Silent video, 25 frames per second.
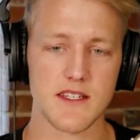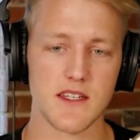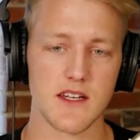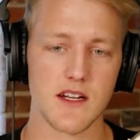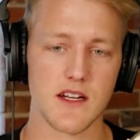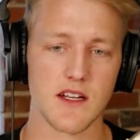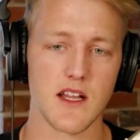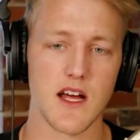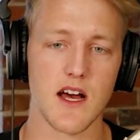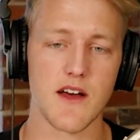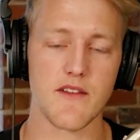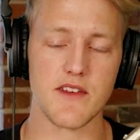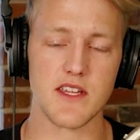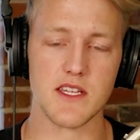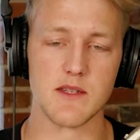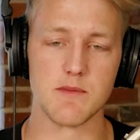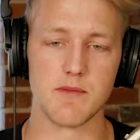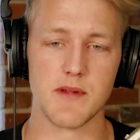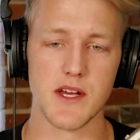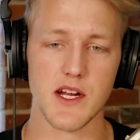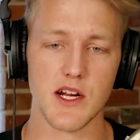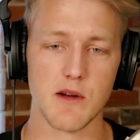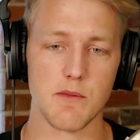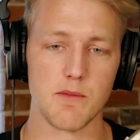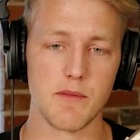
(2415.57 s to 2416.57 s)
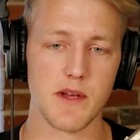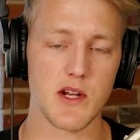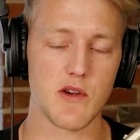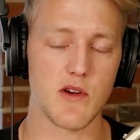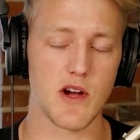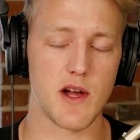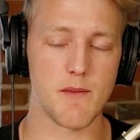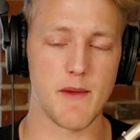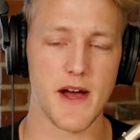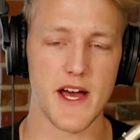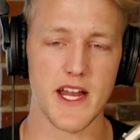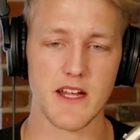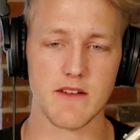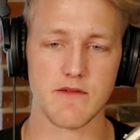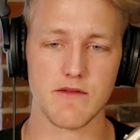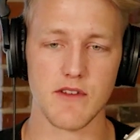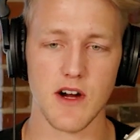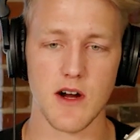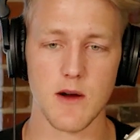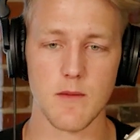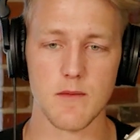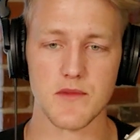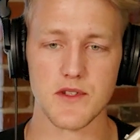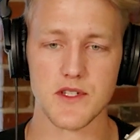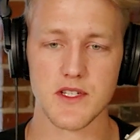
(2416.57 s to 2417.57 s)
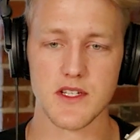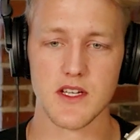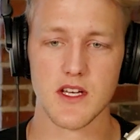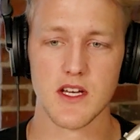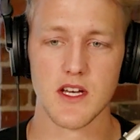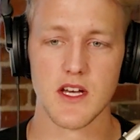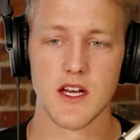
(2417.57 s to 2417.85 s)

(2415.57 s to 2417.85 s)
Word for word: and a lot of these bigger Bitcoin mining farms,